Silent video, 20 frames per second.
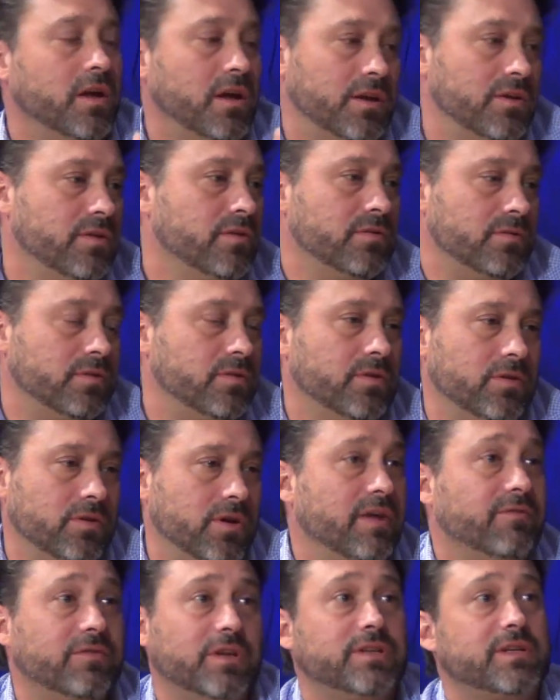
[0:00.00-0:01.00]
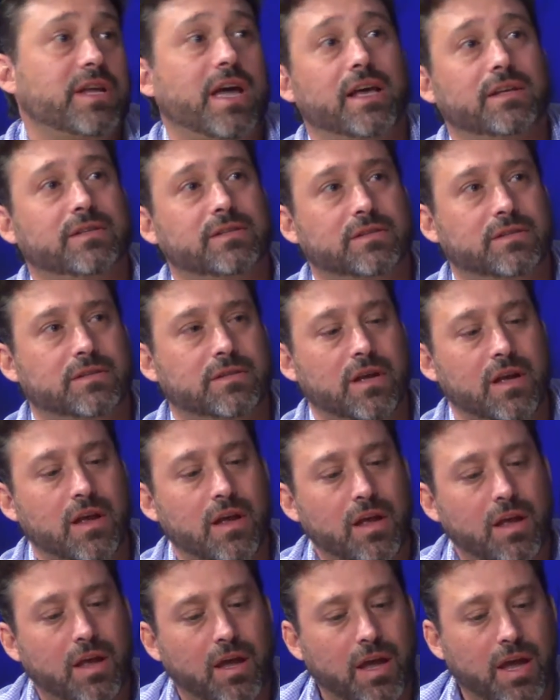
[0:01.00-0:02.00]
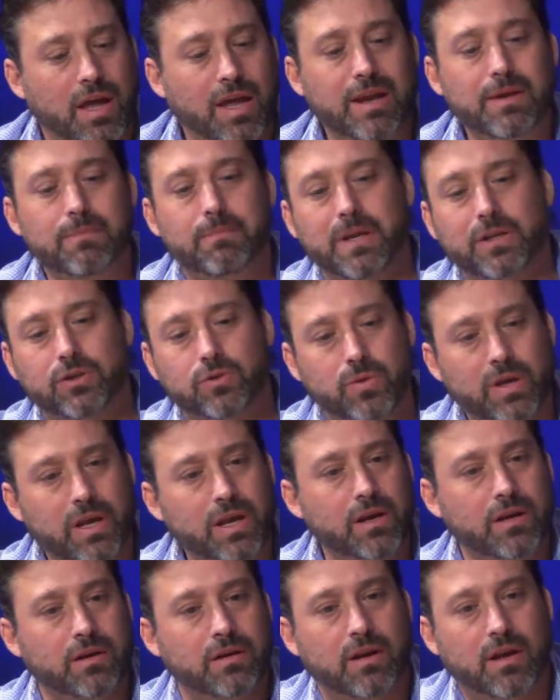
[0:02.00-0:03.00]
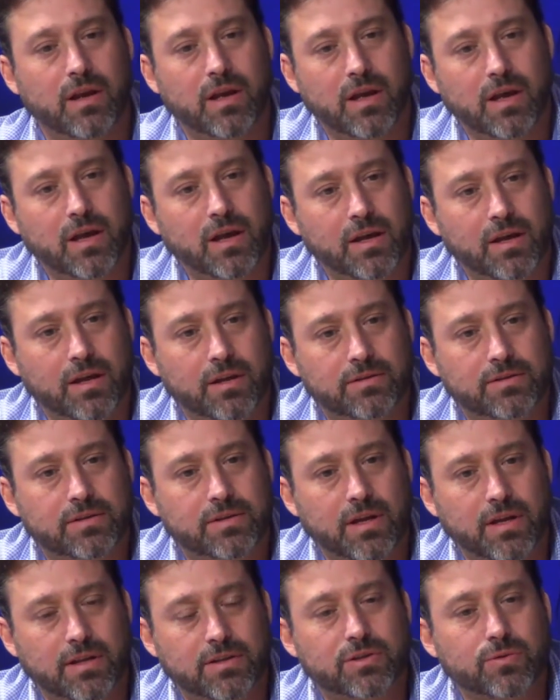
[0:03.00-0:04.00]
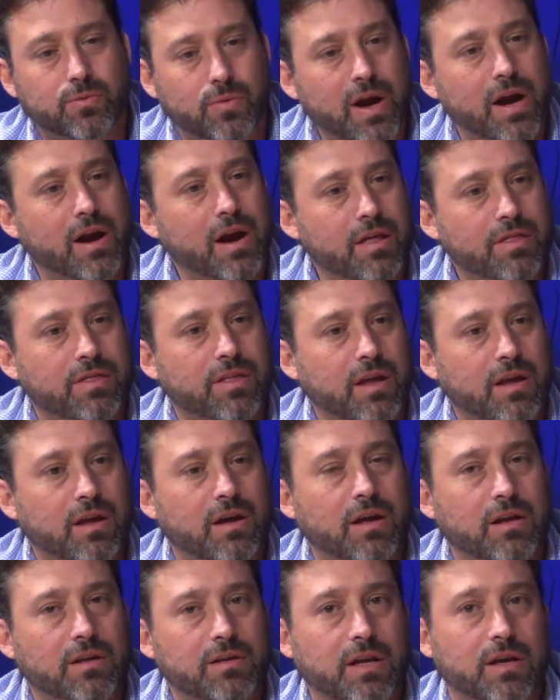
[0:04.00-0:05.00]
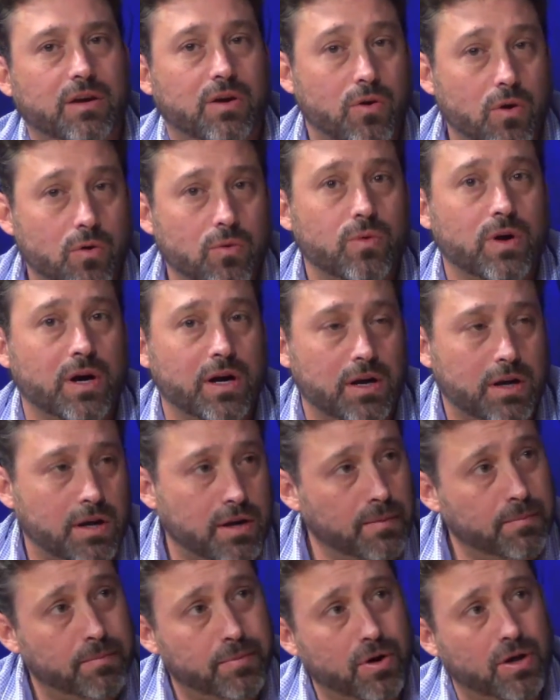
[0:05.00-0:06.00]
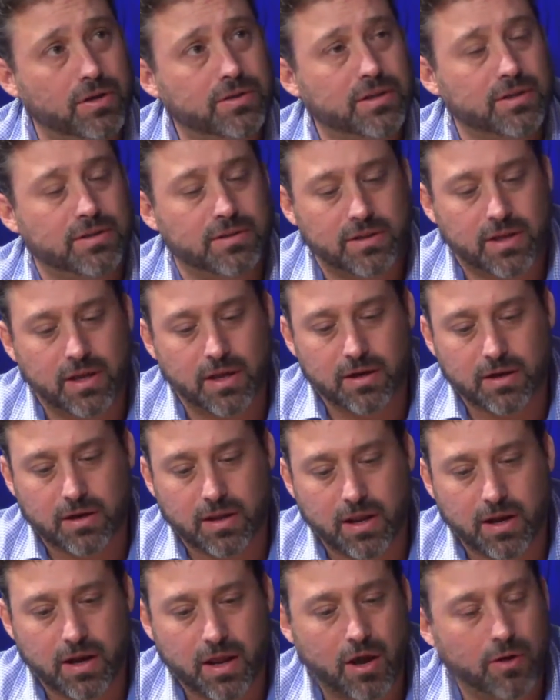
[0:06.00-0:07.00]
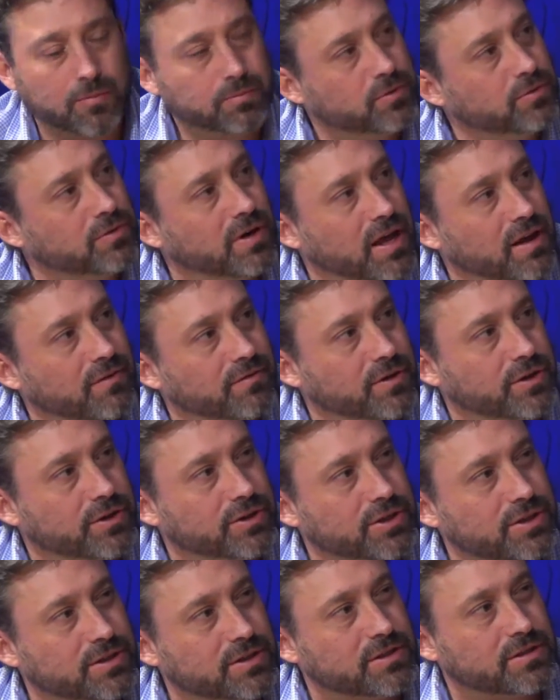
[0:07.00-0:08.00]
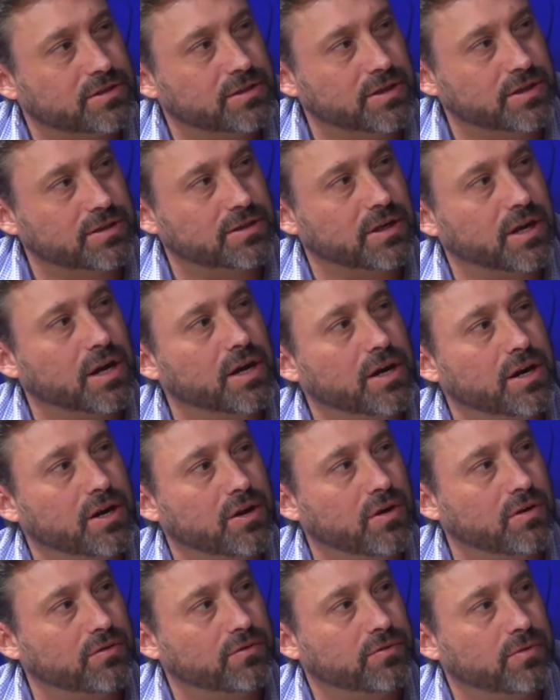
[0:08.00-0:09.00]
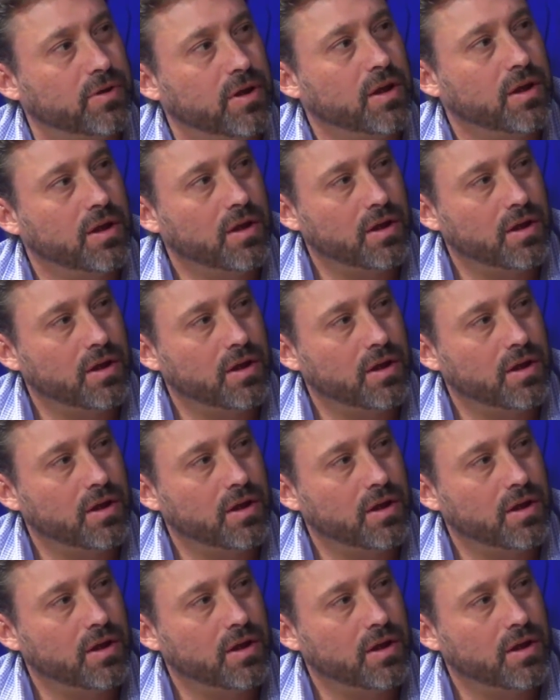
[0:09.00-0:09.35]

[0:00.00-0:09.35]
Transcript: and you you have the tasks. In between, uh, it's it's where I think uh, the co-working process can can help to leverage this, this learning of